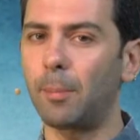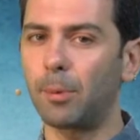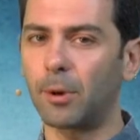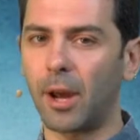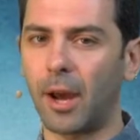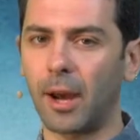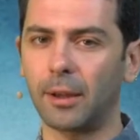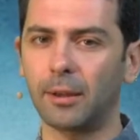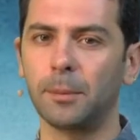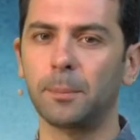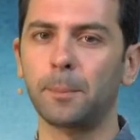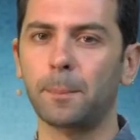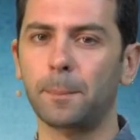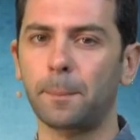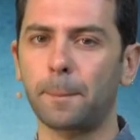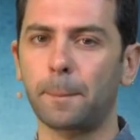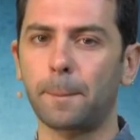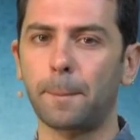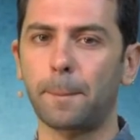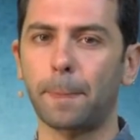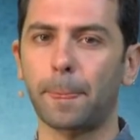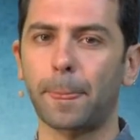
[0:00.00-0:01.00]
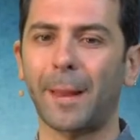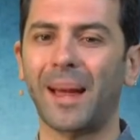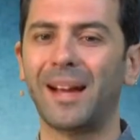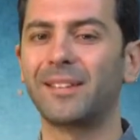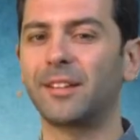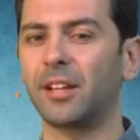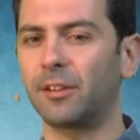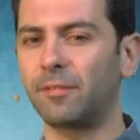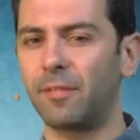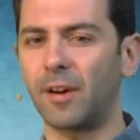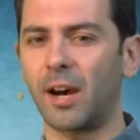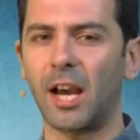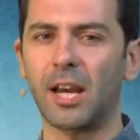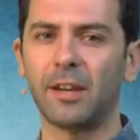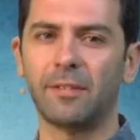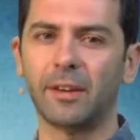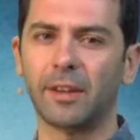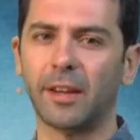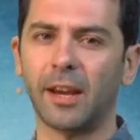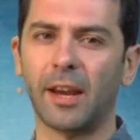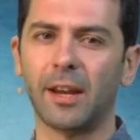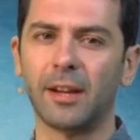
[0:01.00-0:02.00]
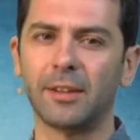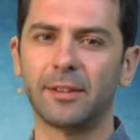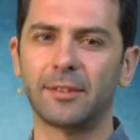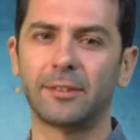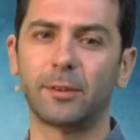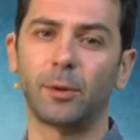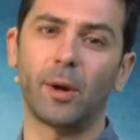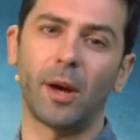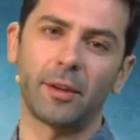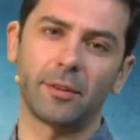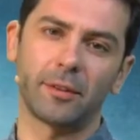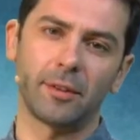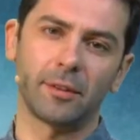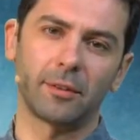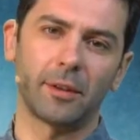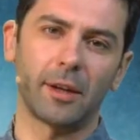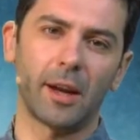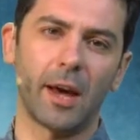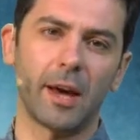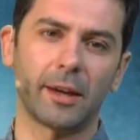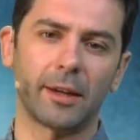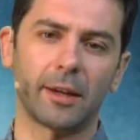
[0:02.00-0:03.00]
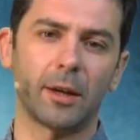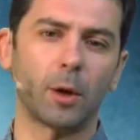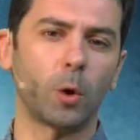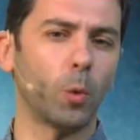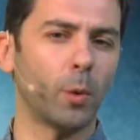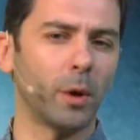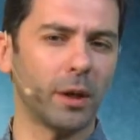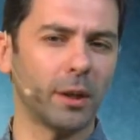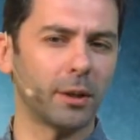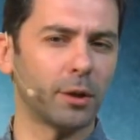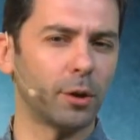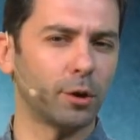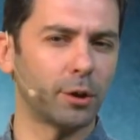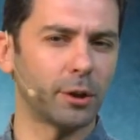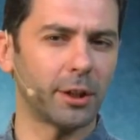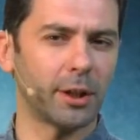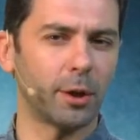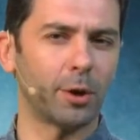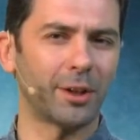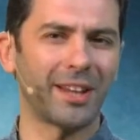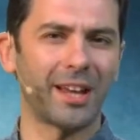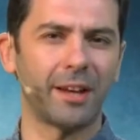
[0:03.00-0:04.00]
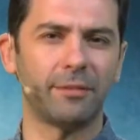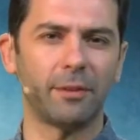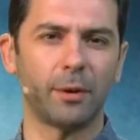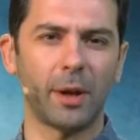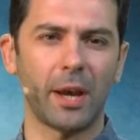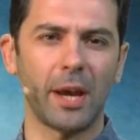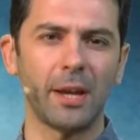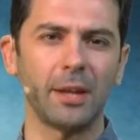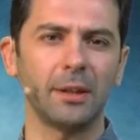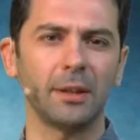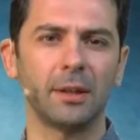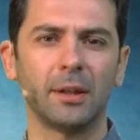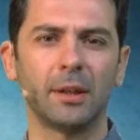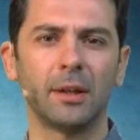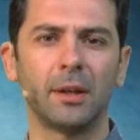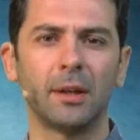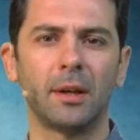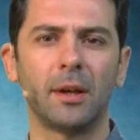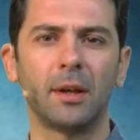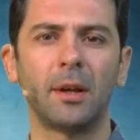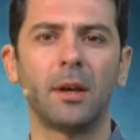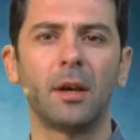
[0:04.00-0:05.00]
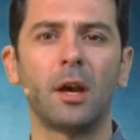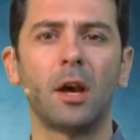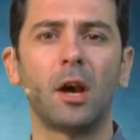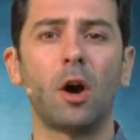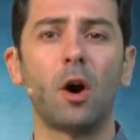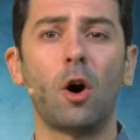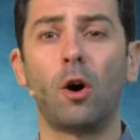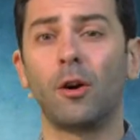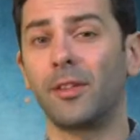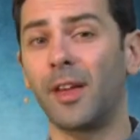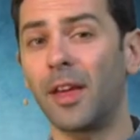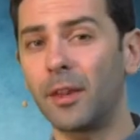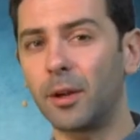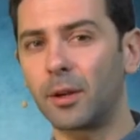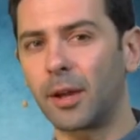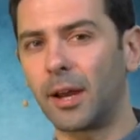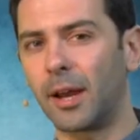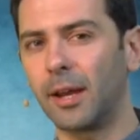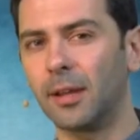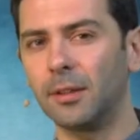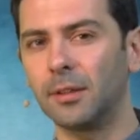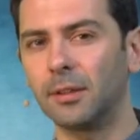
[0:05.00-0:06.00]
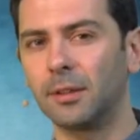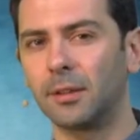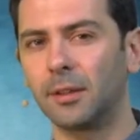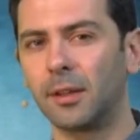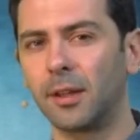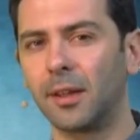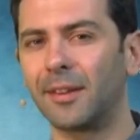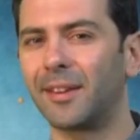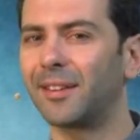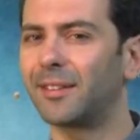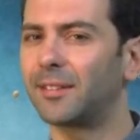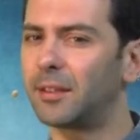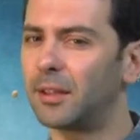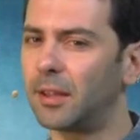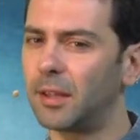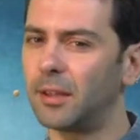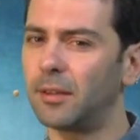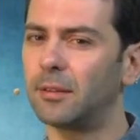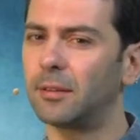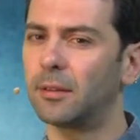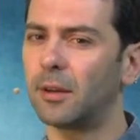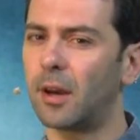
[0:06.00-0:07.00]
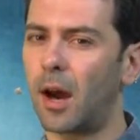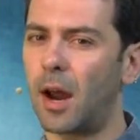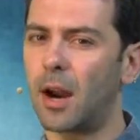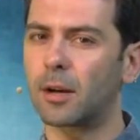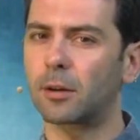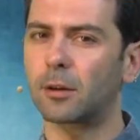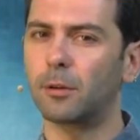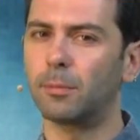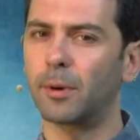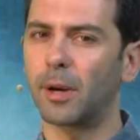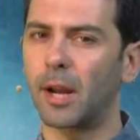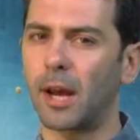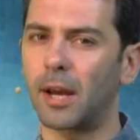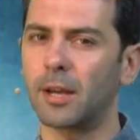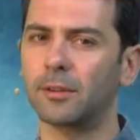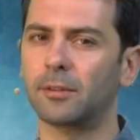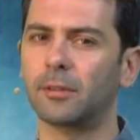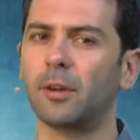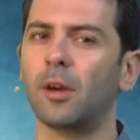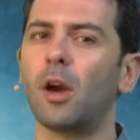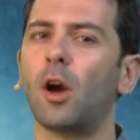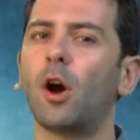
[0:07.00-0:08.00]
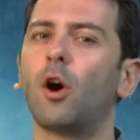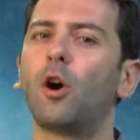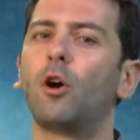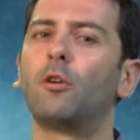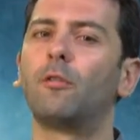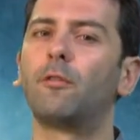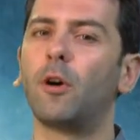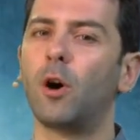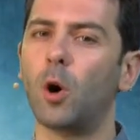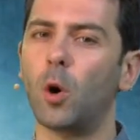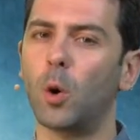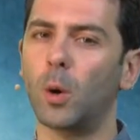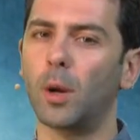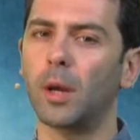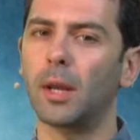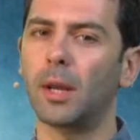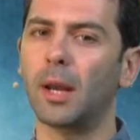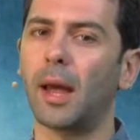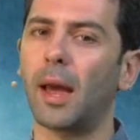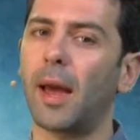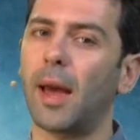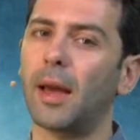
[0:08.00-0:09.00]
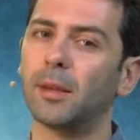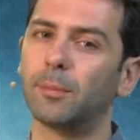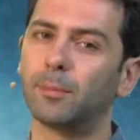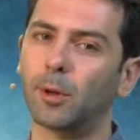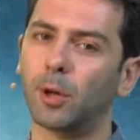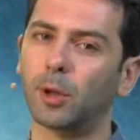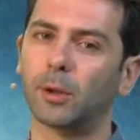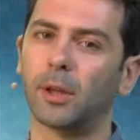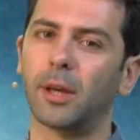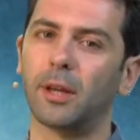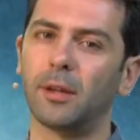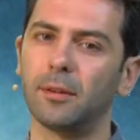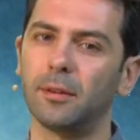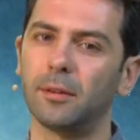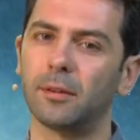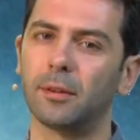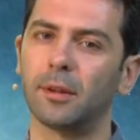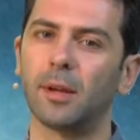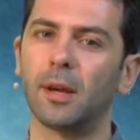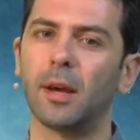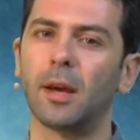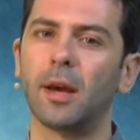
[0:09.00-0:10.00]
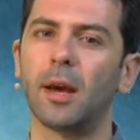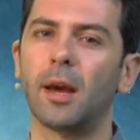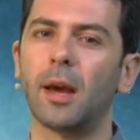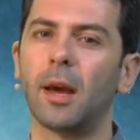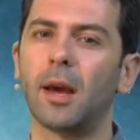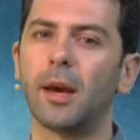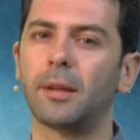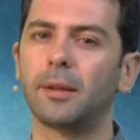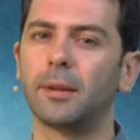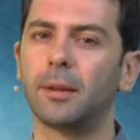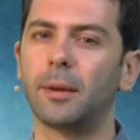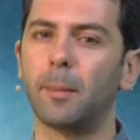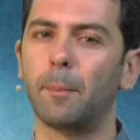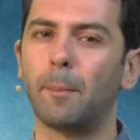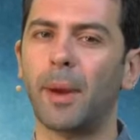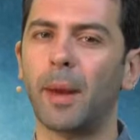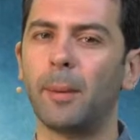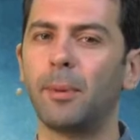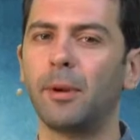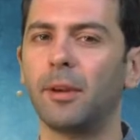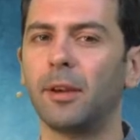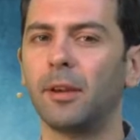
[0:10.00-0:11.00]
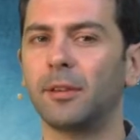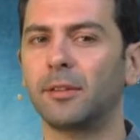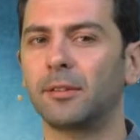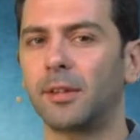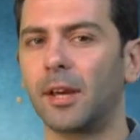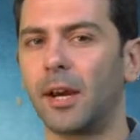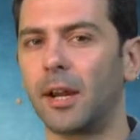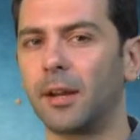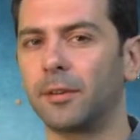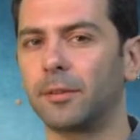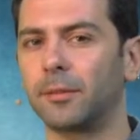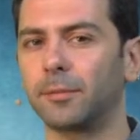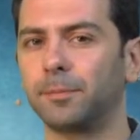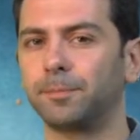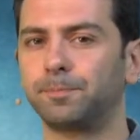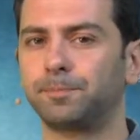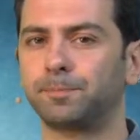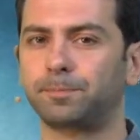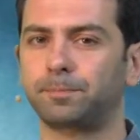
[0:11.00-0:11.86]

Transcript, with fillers: upright and survive against stresses like uh, wind or, or heavy rain. On the other hand, the seeds are comprised of oil and proteins and maybe starch,